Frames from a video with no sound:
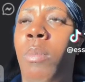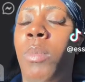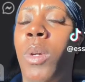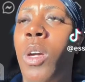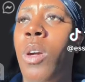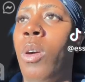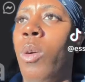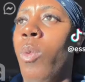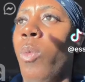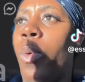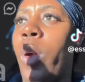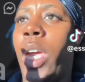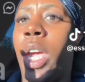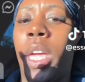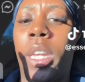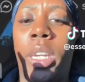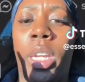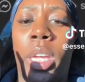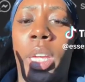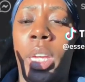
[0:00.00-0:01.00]

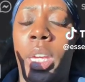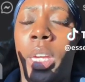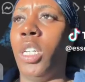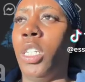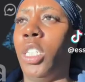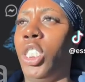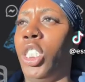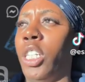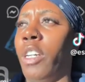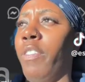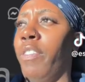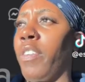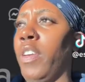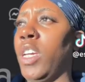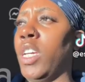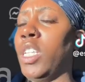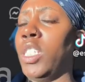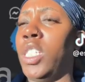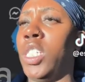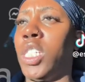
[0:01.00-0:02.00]
Whitney,
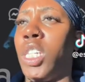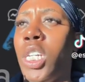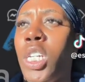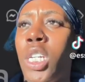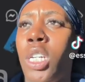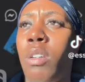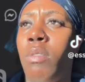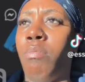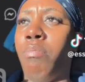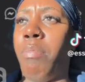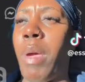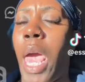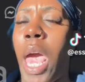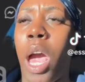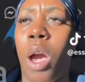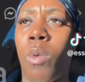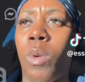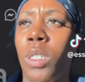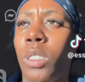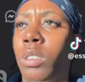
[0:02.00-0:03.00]
Javinci,
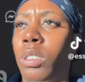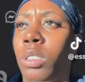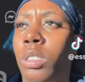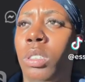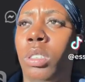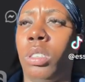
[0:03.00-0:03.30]
Bowens.